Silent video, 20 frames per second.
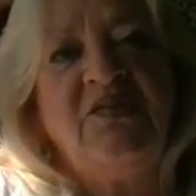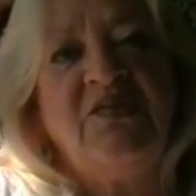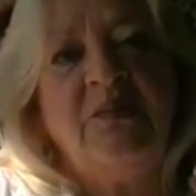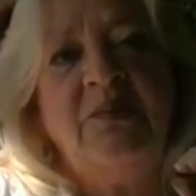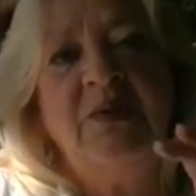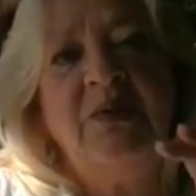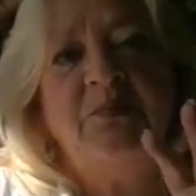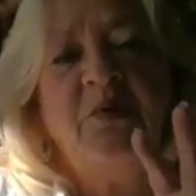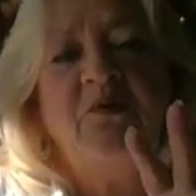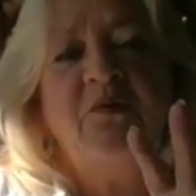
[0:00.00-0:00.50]
So I'm
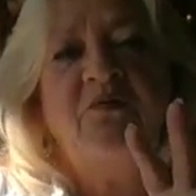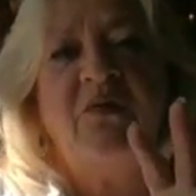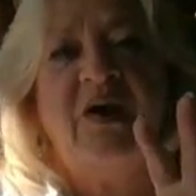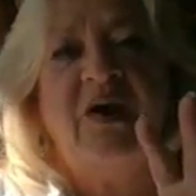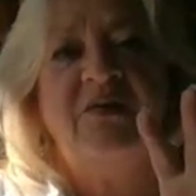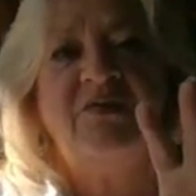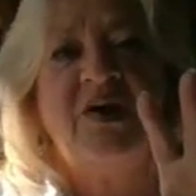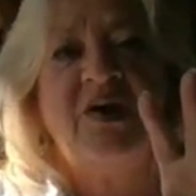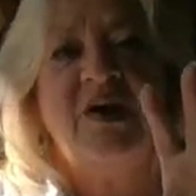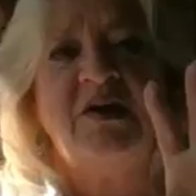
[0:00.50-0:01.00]
going to pull
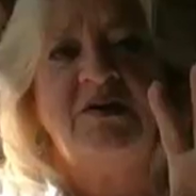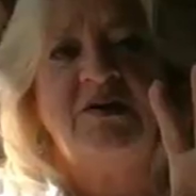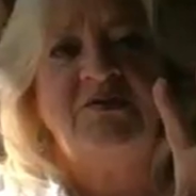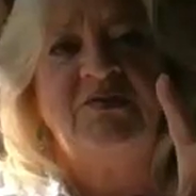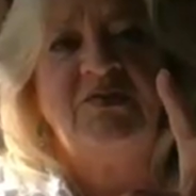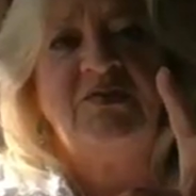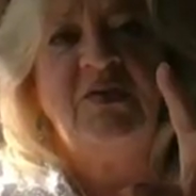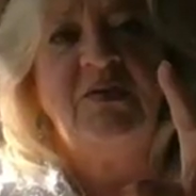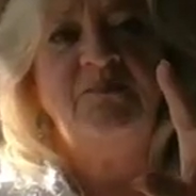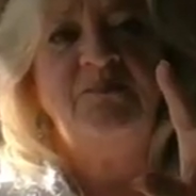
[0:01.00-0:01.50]
five
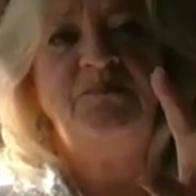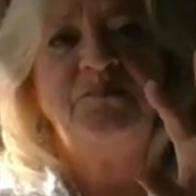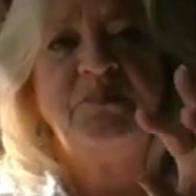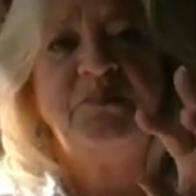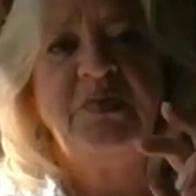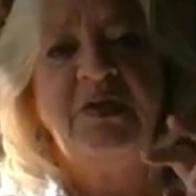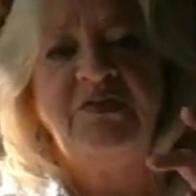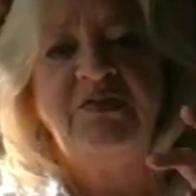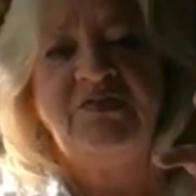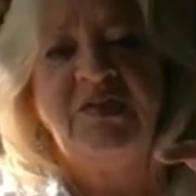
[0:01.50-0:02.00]
cards
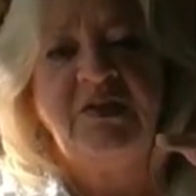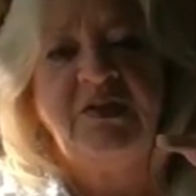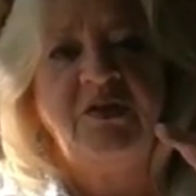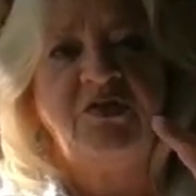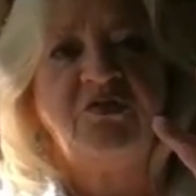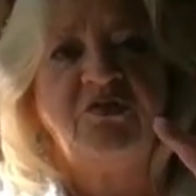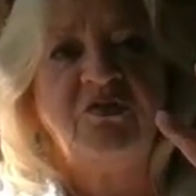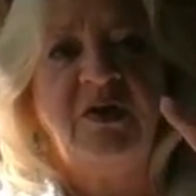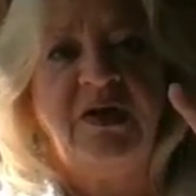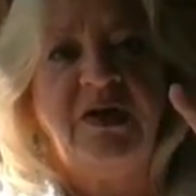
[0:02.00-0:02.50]
instead of
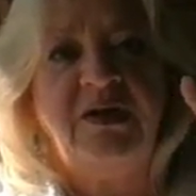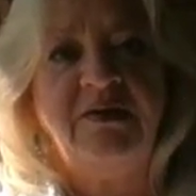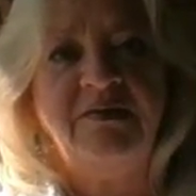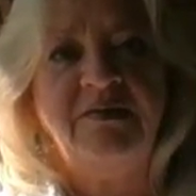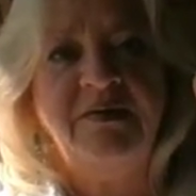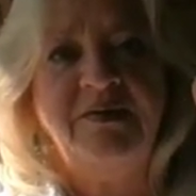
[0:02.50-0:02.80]
three,